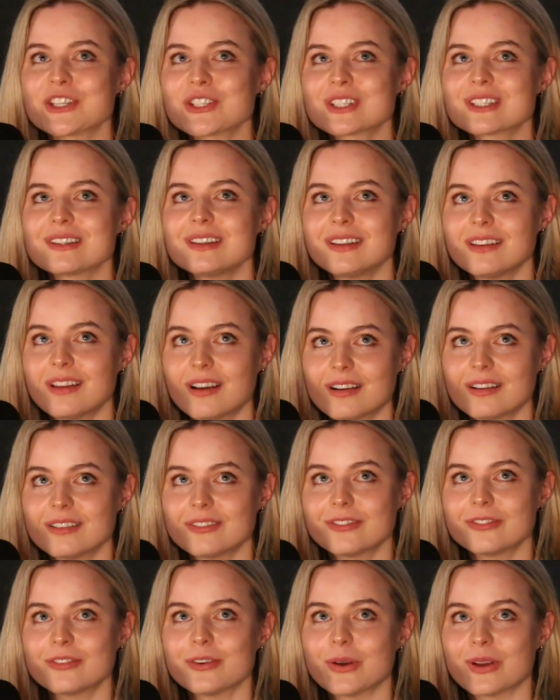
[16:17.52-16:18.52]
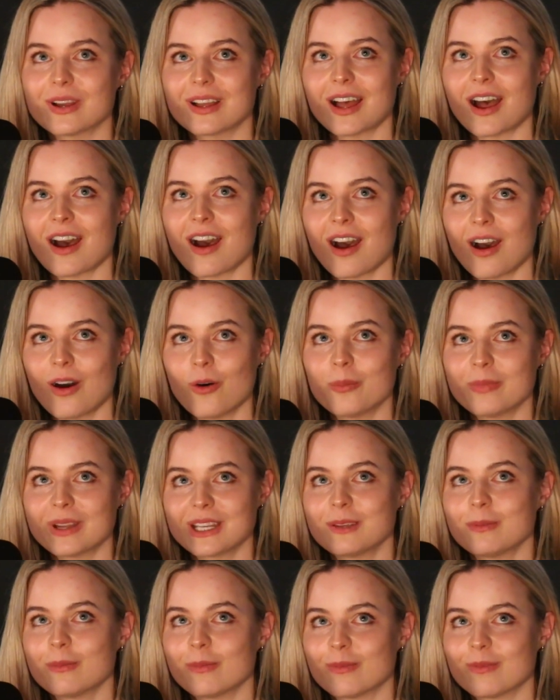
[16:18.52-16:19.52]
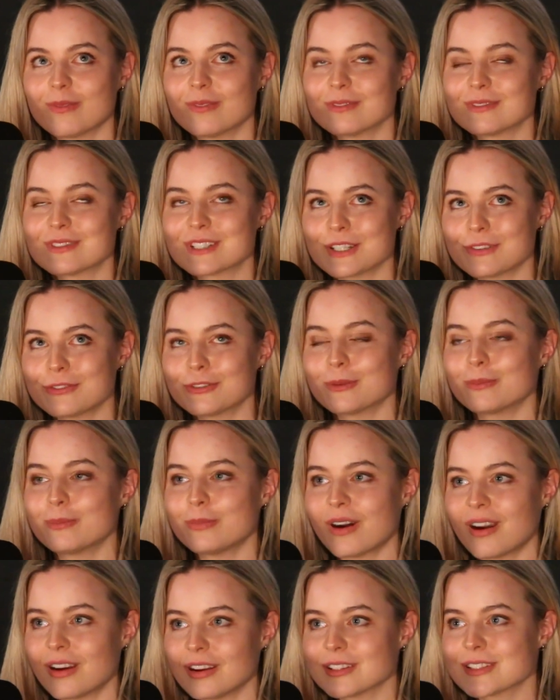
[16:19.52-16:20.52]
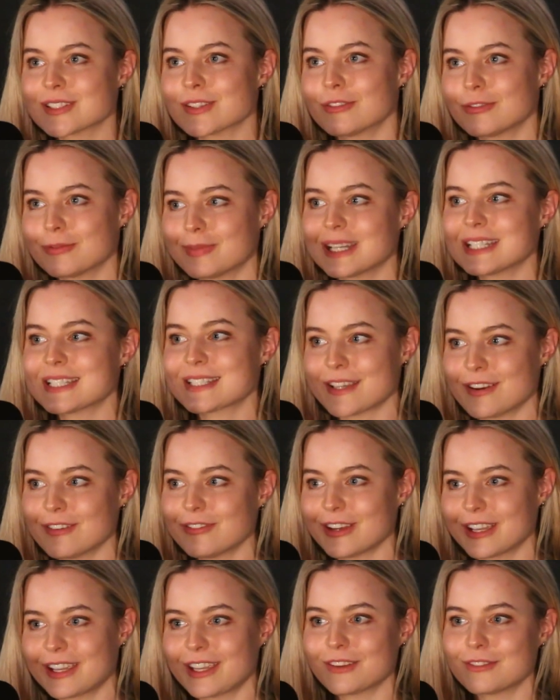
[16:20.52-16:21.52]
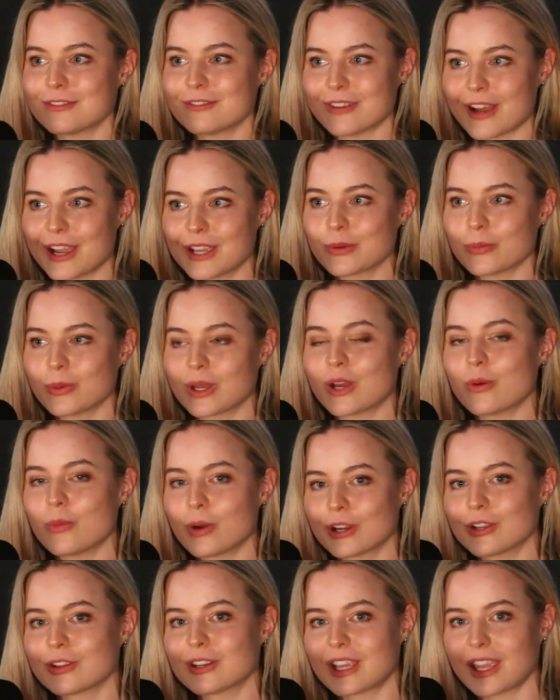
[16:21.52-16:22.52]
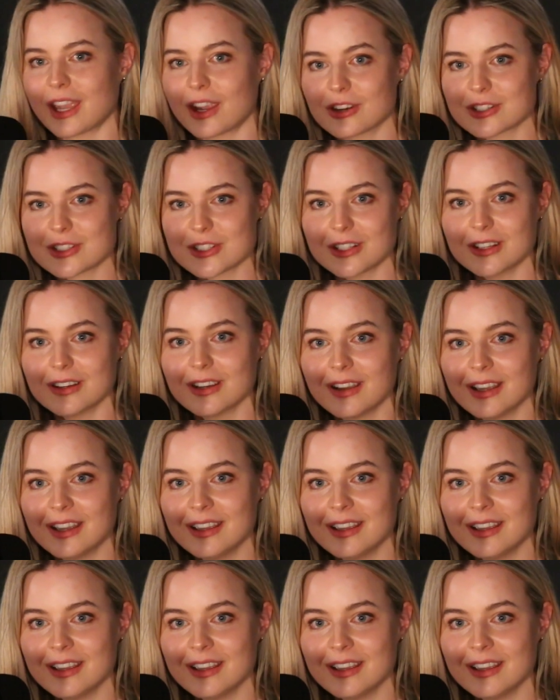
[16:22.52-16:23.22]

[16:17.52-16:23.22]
just love how many different parts of myself I can find when I work on a character.